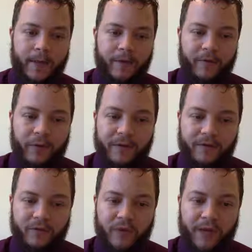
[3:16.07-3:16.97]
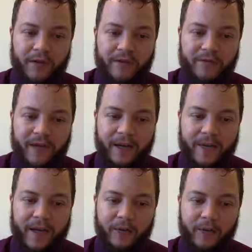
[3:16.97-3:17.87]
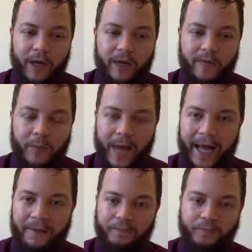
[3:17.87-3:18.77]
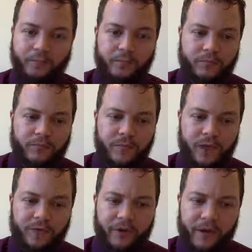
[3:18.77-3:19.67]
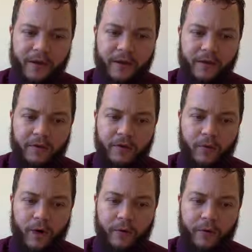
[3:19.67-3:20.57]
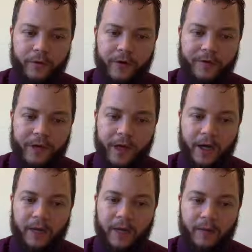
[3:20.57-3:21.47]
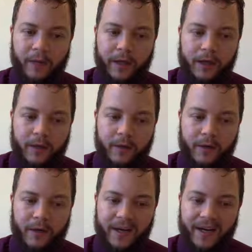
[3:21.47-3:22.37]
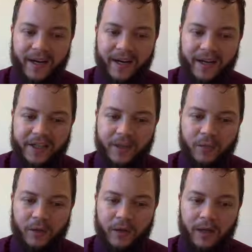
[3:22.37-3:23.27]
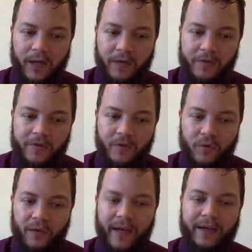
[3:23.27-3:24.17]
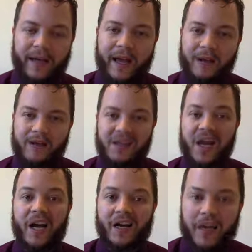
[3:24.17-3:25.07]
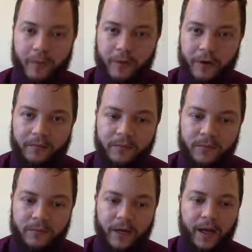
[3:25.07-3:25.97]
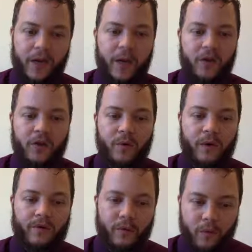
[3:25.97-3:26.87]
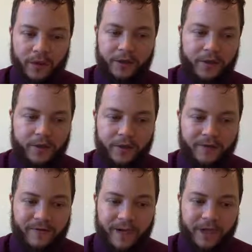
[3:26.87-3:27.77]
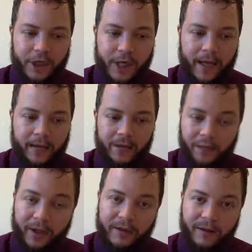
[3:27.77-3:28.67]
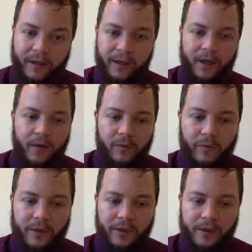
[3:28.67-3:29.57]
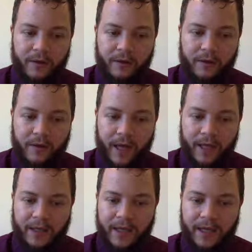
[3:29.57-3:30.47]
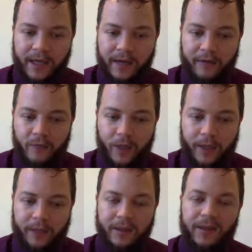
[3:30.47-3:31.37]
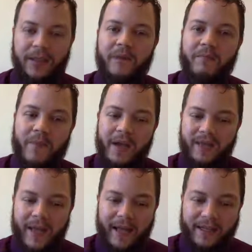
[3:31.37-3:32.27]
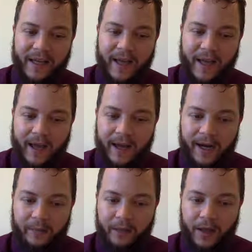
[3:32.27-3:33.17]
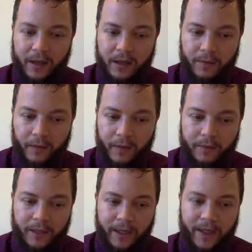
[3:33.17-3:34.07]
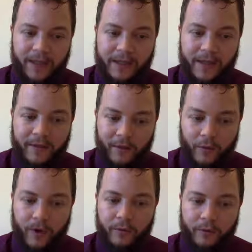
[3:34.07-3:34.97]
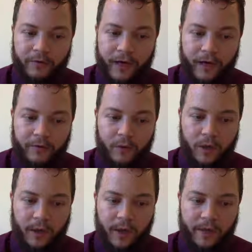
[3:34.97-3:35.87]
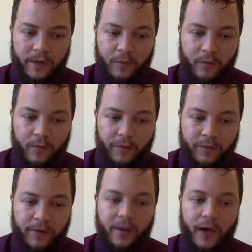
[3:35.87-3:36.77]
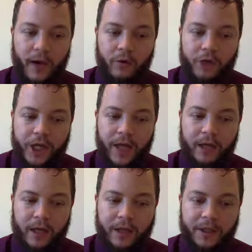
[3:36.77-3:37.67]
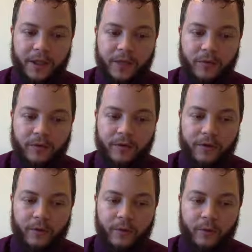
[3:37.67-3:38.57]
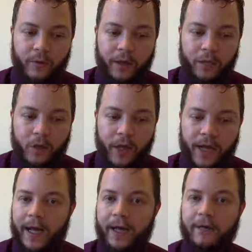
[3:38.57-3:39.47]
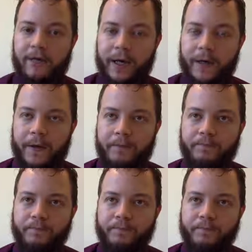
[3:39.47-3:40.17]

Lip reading: If we try to define that right off the bat, it tries to take the square root of a non-complex number, and it actually will store that as not a number. Right? So if we want to define j explicitly, what we need to do is, hey, take -1, make that a complex number, and then take the square root of -1, and then we'd be able to see, oh, j is actually equal to 0 plus 1i right here.